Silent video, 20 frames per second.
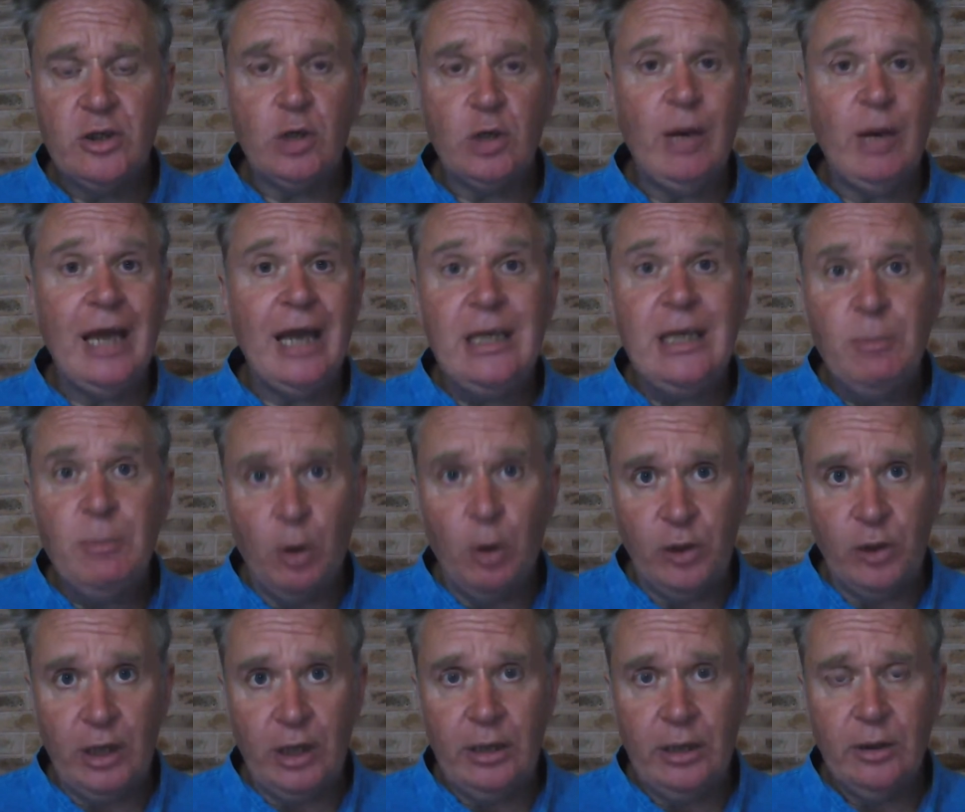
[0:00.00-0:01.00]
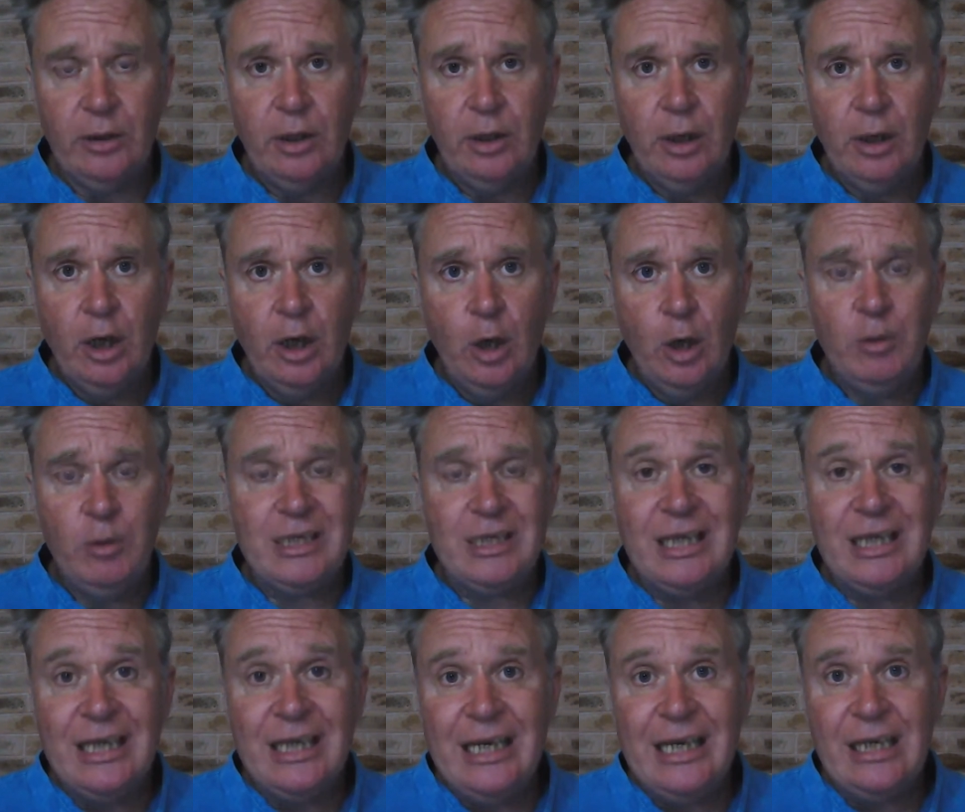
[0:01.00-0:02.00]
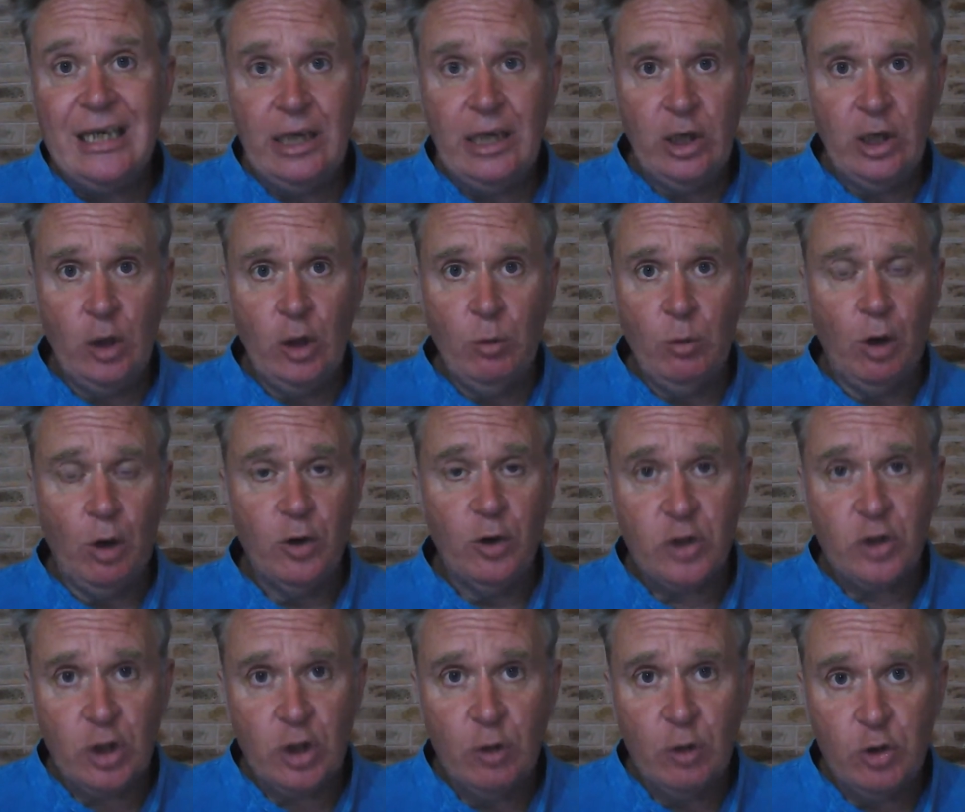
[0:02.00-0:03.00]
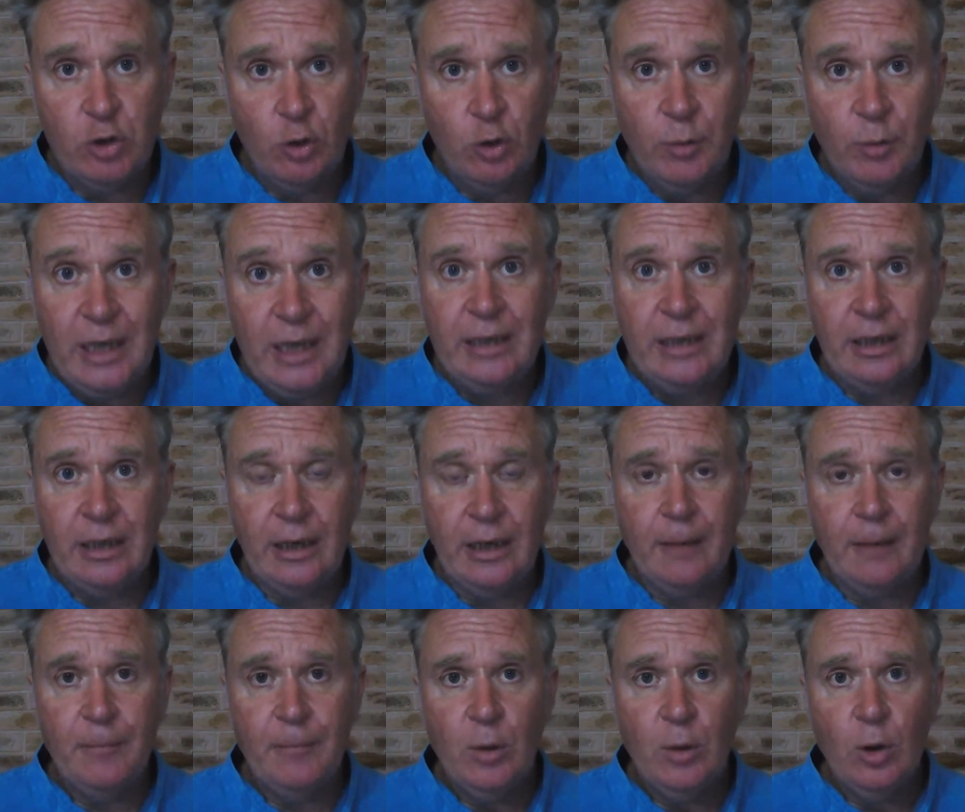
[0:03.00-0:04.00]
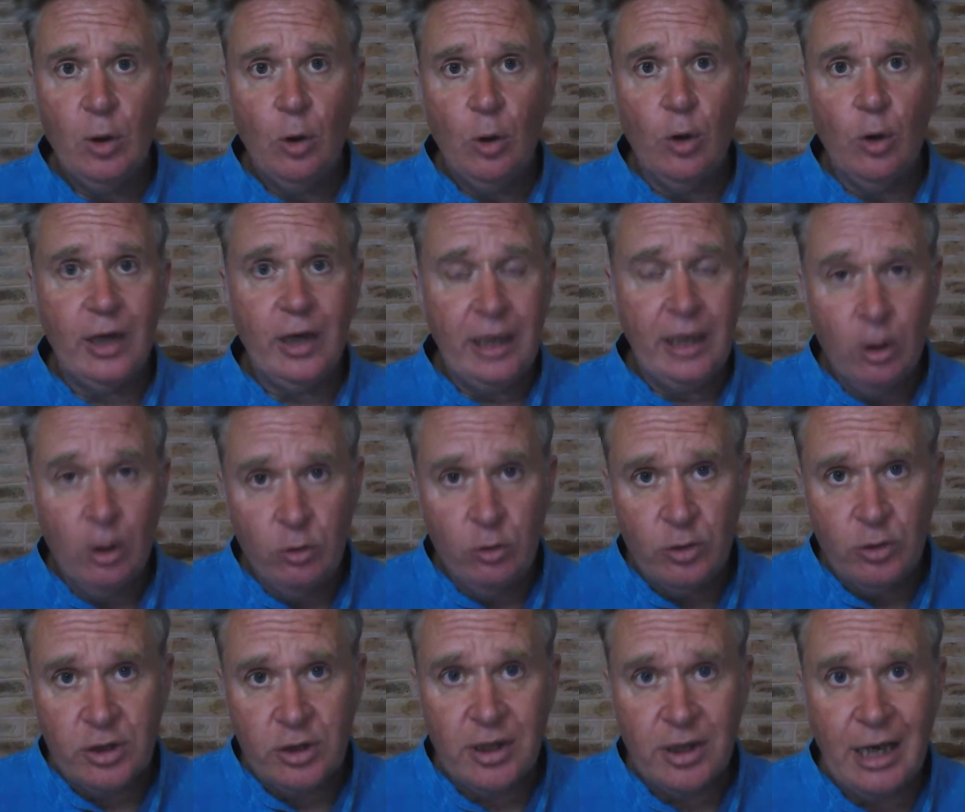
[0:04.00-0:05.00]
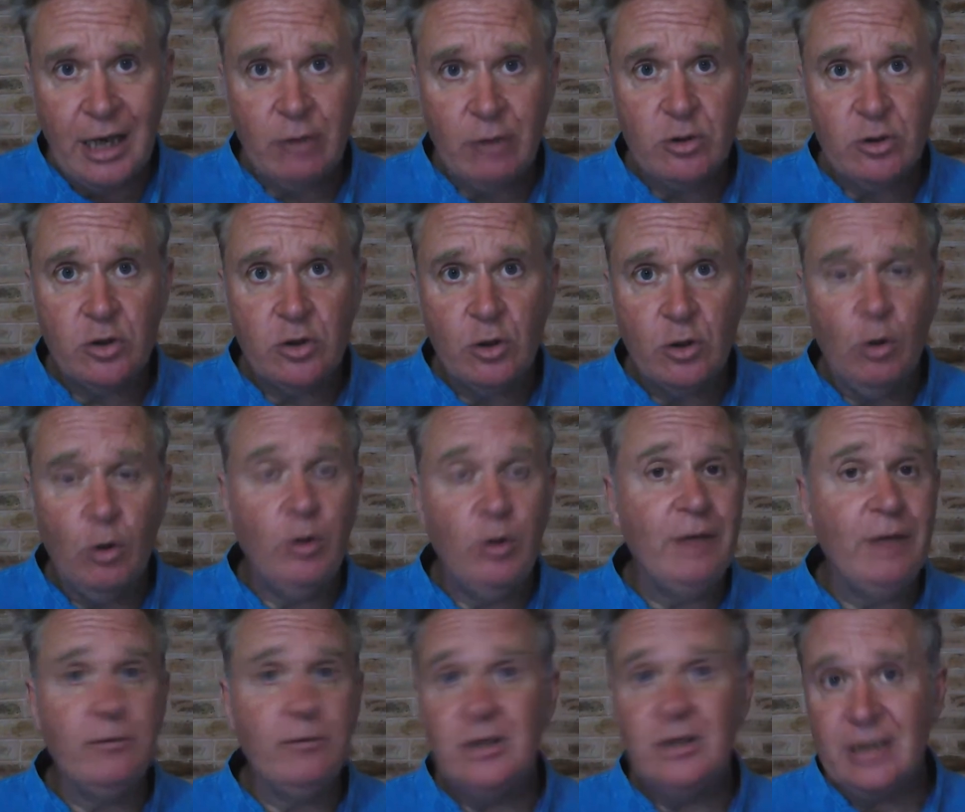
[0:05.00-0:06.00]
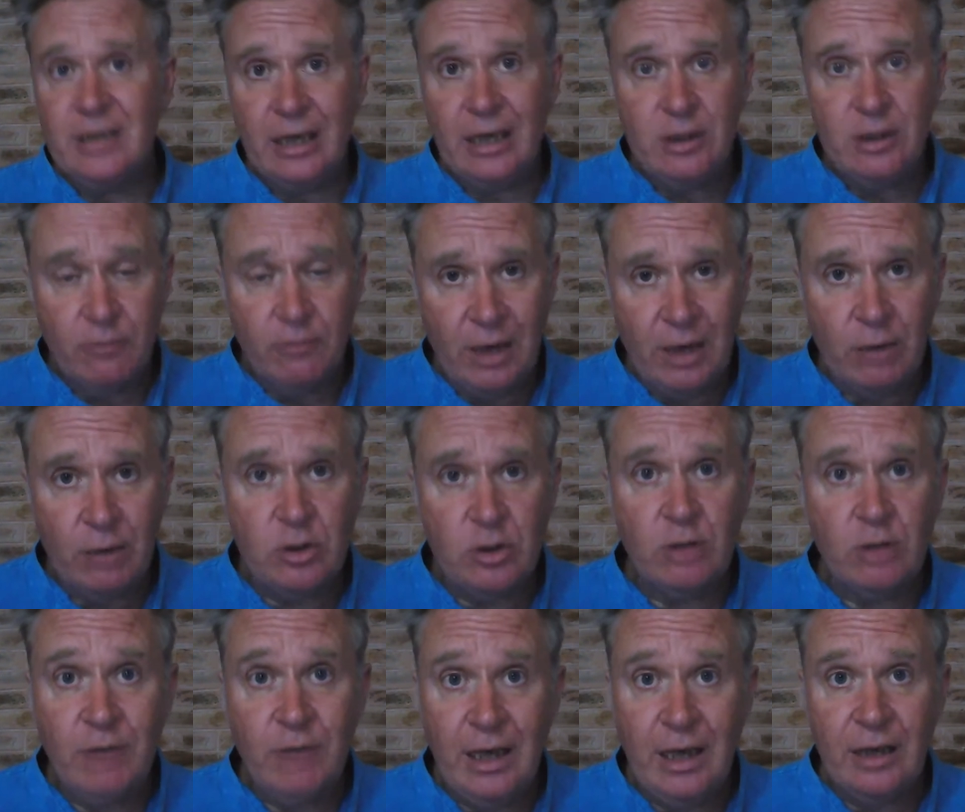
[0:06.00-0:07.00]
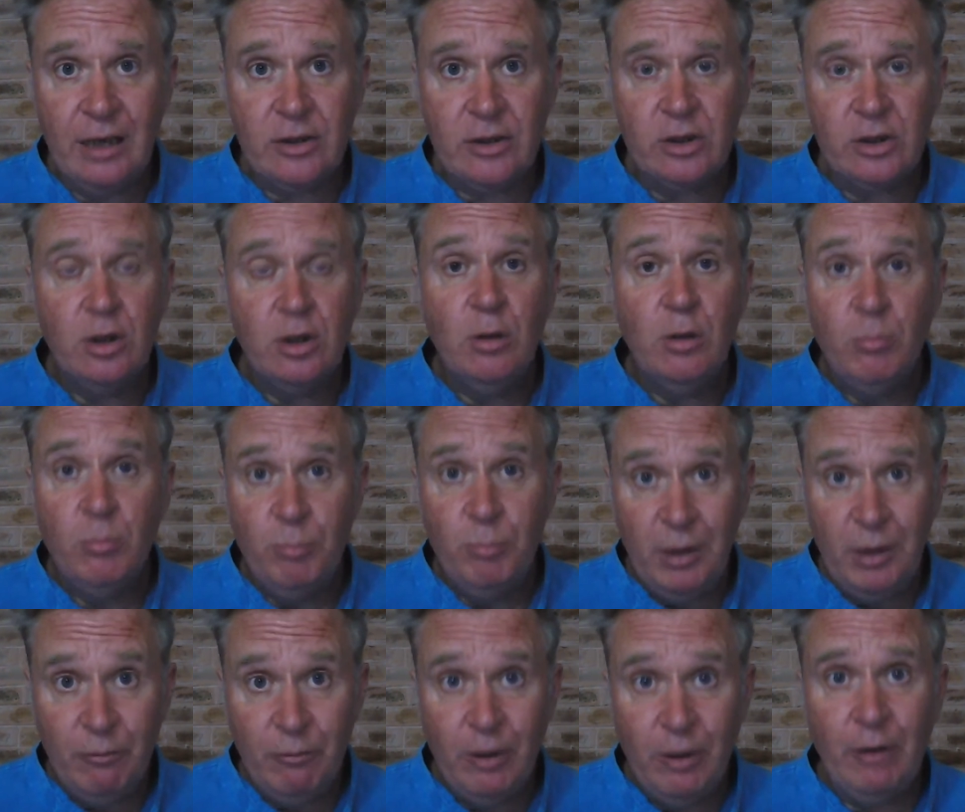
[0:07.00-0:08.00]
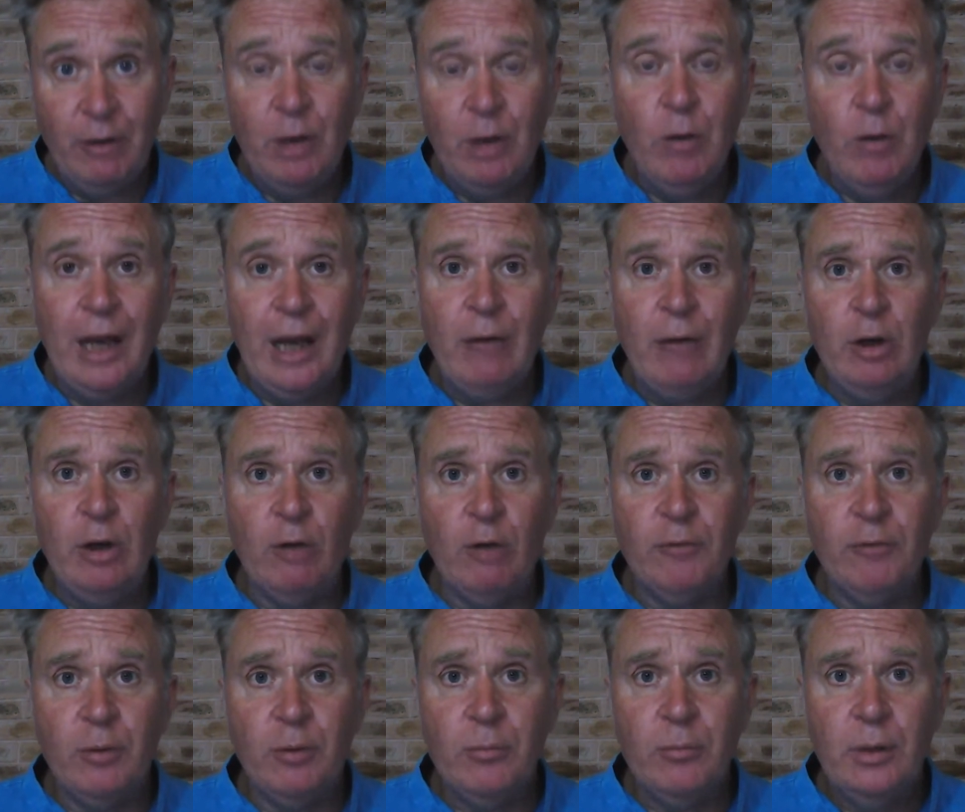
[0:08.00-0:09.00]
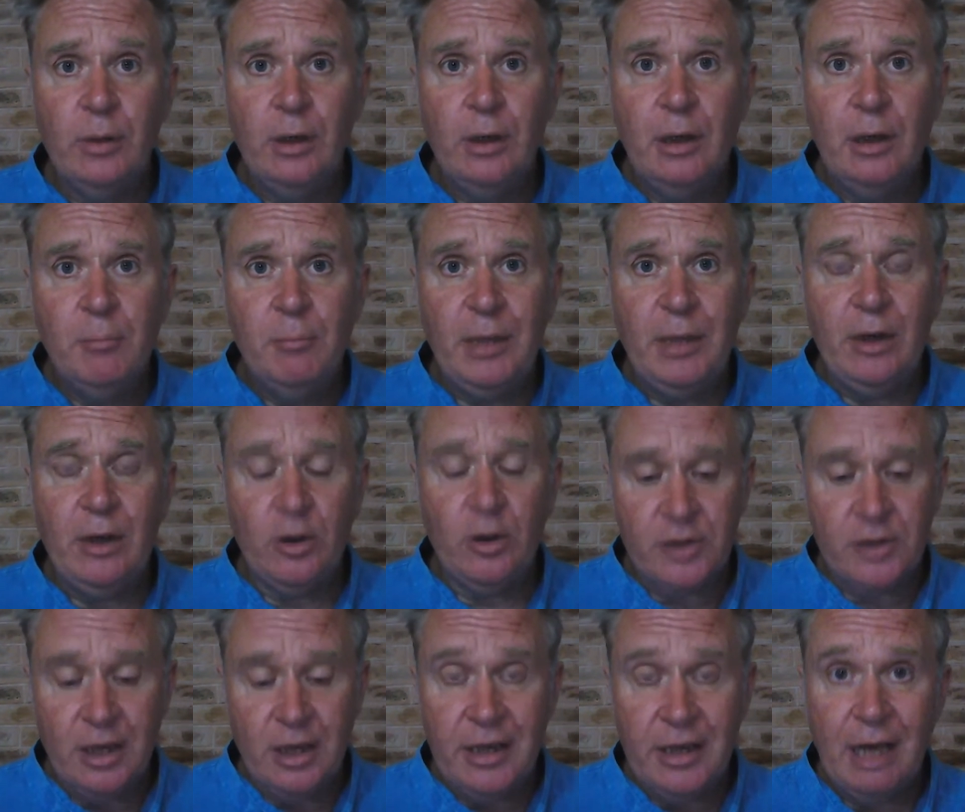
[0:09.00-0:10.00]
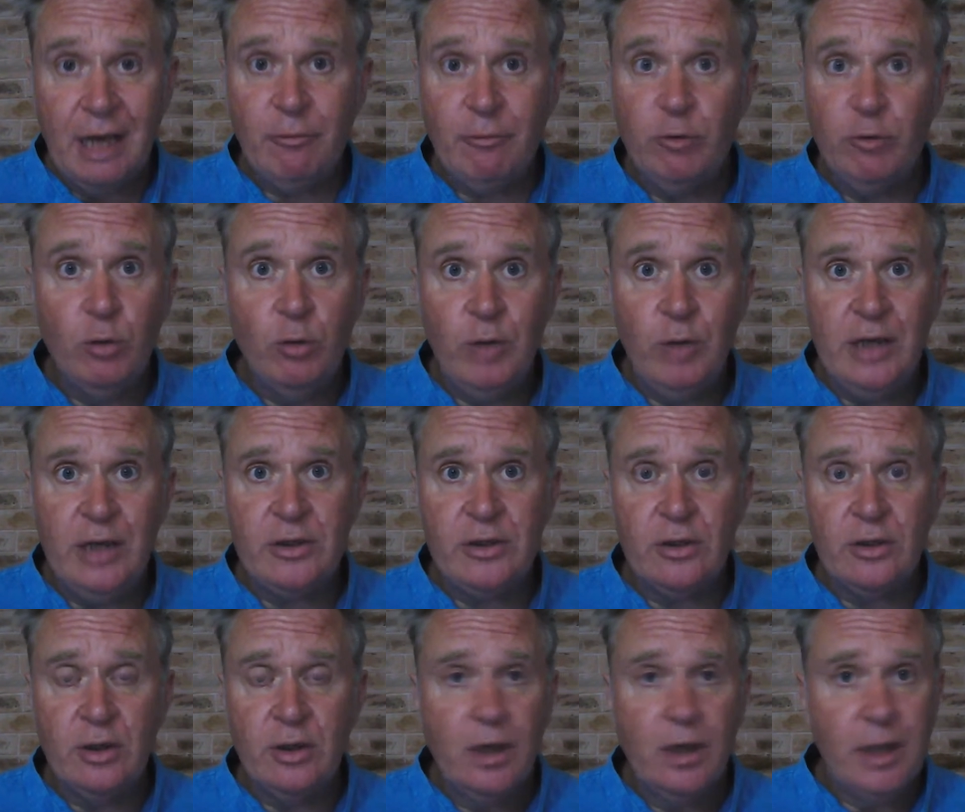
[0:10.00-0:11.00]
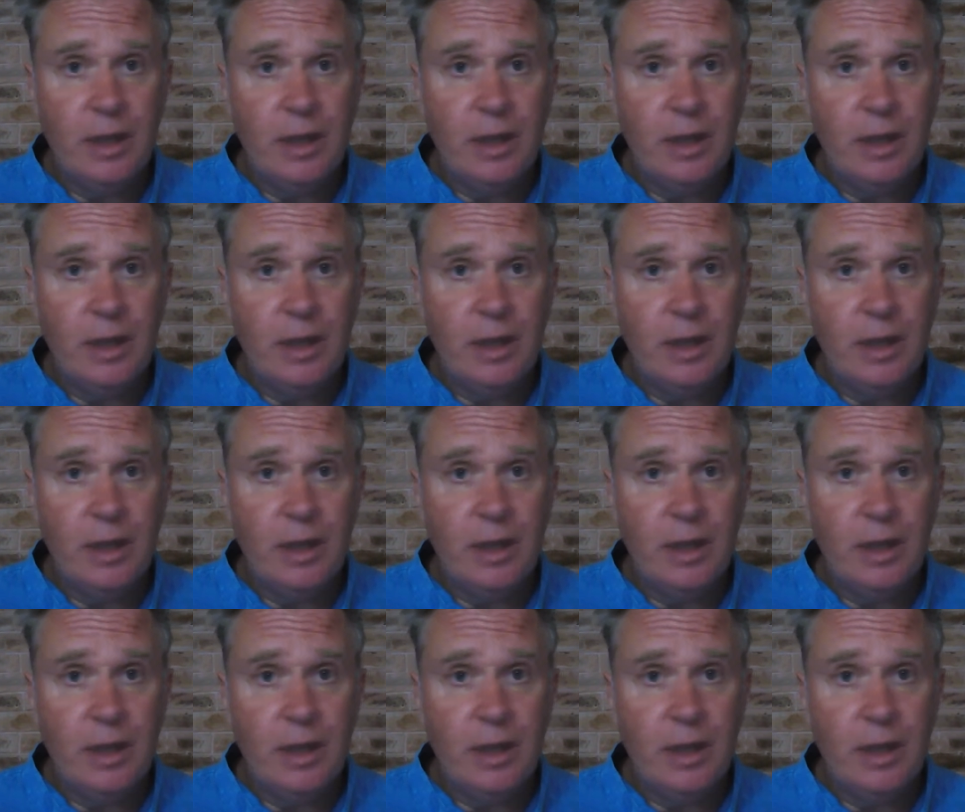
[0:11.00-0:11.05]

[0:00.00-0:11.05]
So anybody who is leading you on social media or getting hundreds of thousands or even tens of thousands of hits, be very wary of them, because they're there for a reason.